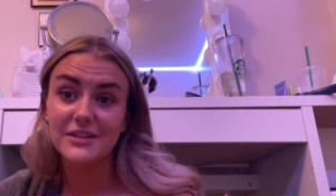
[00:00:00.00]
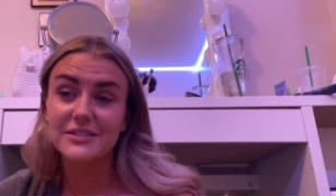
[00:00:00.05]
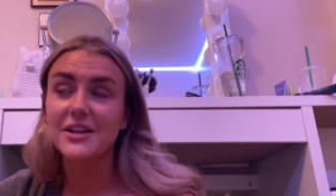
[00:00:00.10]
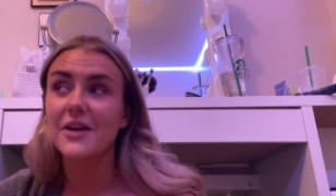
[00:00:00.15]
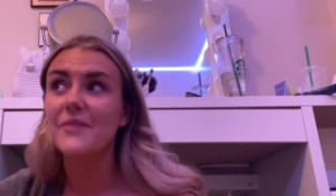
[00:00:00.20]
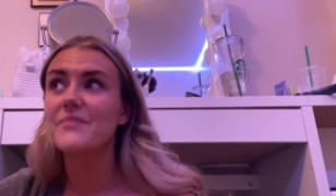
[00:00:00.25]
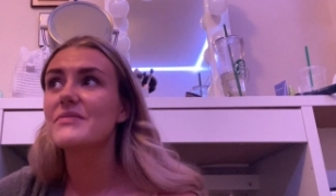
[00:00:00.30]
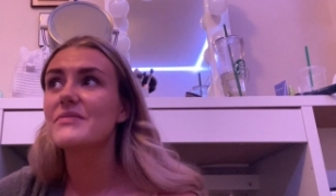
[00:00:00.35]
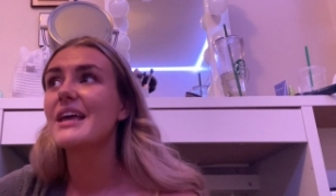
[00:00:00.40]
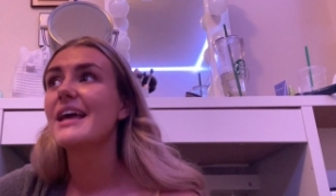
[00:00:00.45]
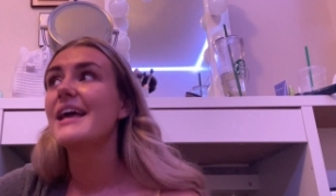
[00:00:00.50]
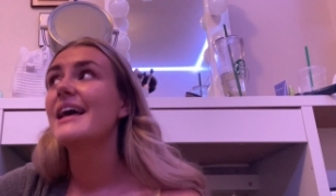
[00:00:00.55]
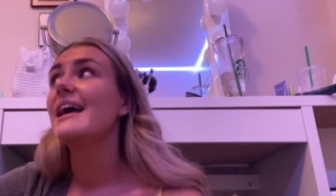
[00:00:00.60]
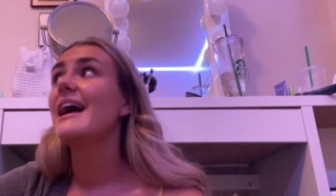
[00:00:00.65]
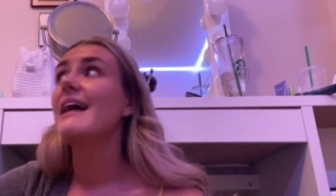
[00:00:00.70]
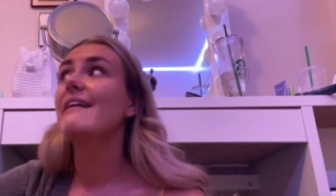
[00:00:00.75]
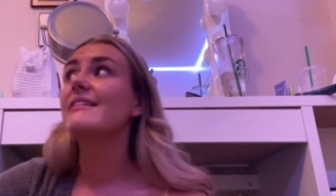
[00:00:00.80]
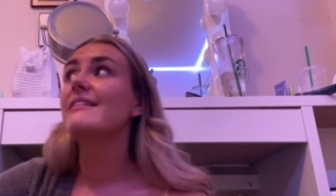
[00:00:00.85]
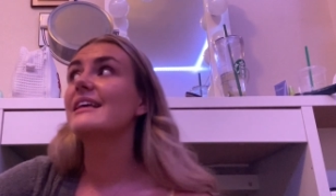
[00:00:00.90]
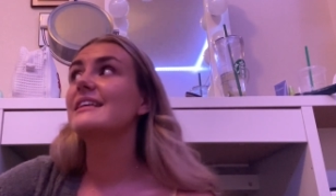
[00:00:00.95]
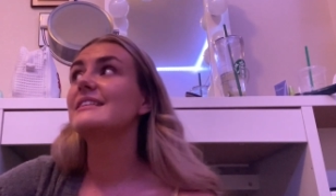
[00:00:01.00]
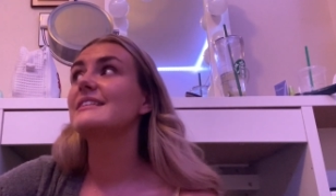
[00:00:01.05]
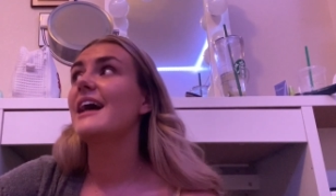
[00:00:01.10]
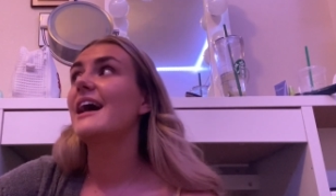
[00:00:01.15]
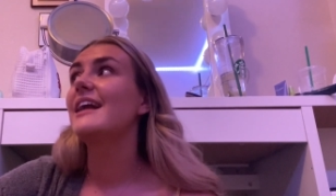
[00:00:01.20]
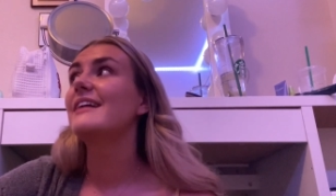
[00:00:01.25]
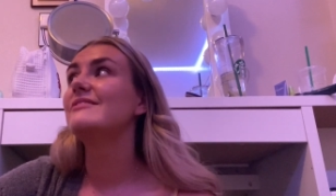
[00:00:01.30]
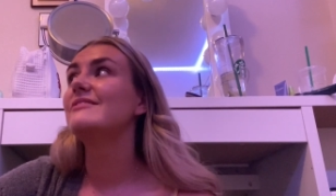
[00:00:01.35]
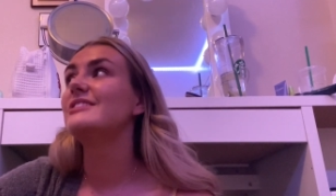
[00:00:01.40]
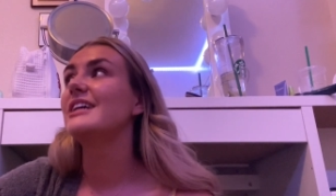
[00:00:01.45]
So everything's
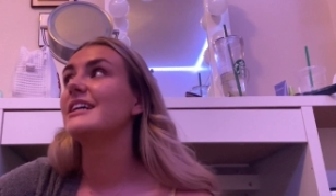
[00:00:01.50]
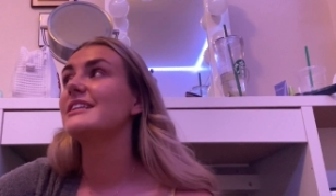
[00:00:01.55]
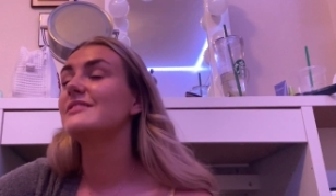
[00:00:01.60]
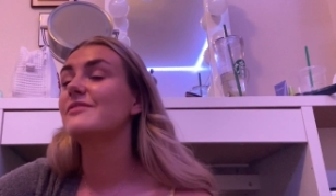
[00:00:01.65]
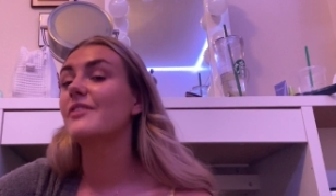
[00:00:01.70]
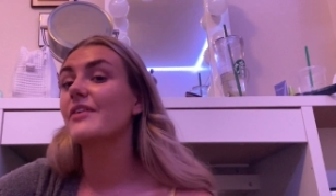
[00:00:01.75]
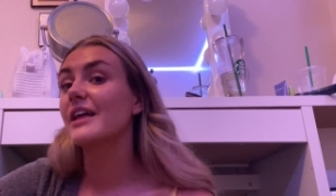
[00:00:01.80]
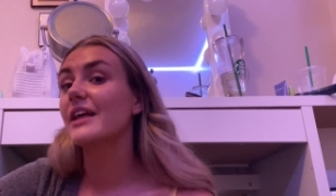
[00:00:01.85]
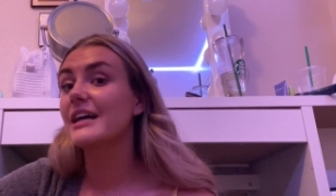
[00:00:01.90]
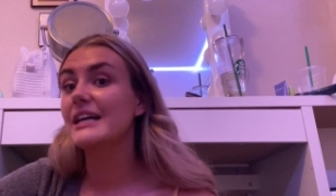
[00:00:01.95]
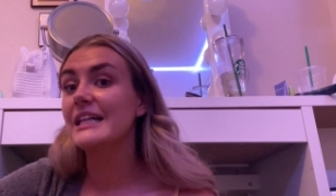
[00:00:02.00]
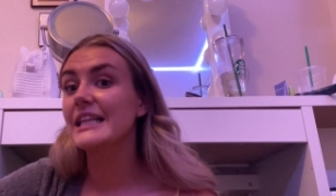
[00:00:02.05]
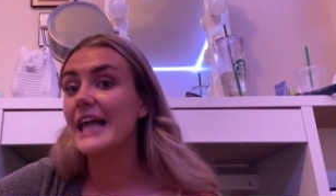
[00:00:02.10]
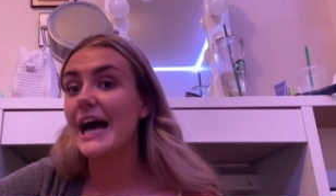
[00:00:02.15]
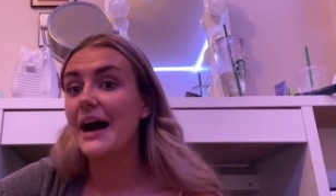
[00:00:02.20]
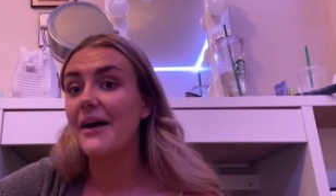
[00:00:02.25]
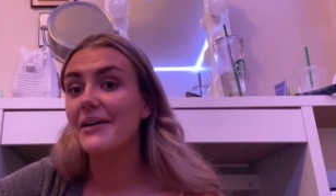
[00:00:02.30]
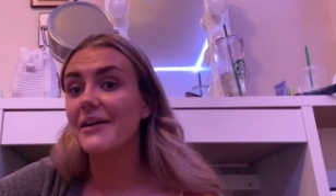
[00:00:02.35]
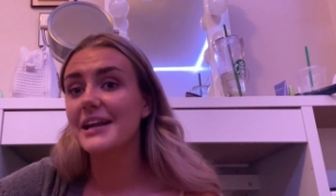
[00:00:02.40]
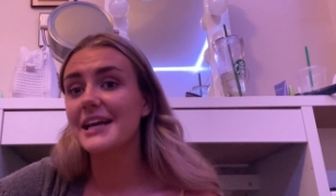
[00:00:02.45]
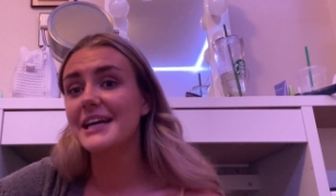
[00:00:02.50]
kind of just for the clout,